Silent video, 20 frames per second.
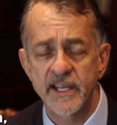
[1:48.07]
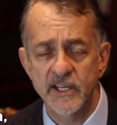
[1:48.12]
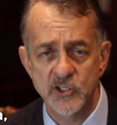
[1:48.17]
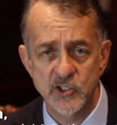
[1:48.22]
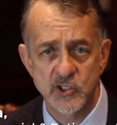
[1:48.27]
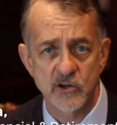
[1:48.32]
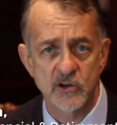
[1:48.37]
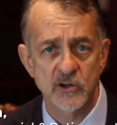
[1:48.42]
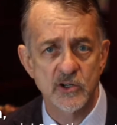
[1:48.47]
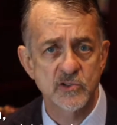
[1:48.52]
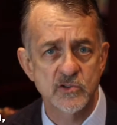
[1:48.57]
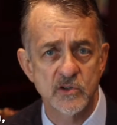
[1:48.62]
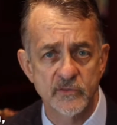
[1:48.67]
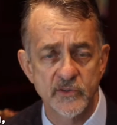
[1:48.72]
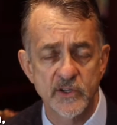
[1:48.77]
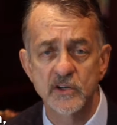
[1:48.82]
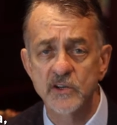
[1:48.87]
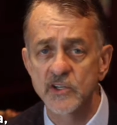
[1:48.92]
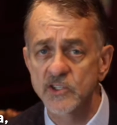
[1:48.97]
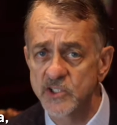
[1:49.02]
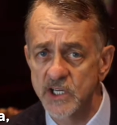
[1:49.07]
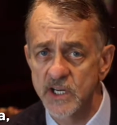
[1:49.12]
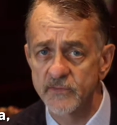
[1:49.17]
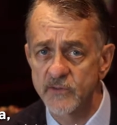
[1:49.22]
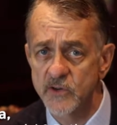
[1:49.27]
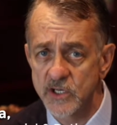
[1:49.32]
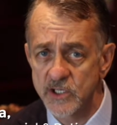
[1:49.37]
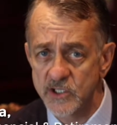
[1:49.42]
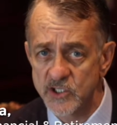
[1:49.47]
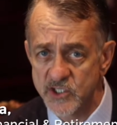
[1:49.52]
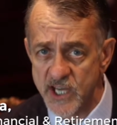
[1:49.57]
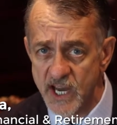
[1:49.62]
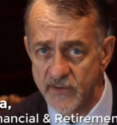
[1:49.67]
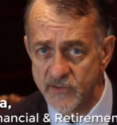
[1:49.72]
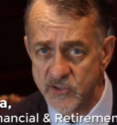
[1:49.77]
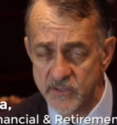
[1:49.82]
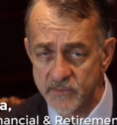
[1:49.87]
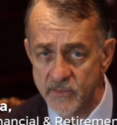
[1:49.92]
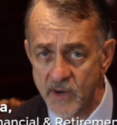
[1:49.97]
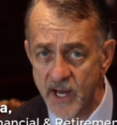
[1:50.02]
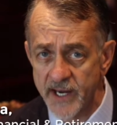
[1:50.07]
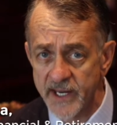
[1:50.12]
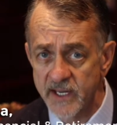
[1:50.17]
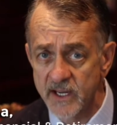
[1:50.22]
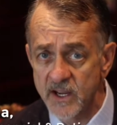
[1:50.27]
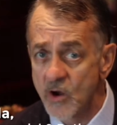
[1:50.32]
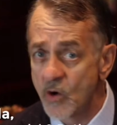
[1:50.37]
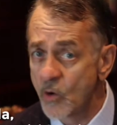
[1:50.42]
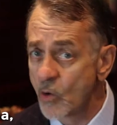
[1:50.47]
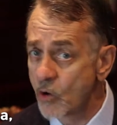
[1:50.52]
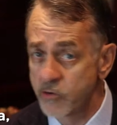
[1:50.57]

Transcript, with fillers: insurance review to see if you can save some money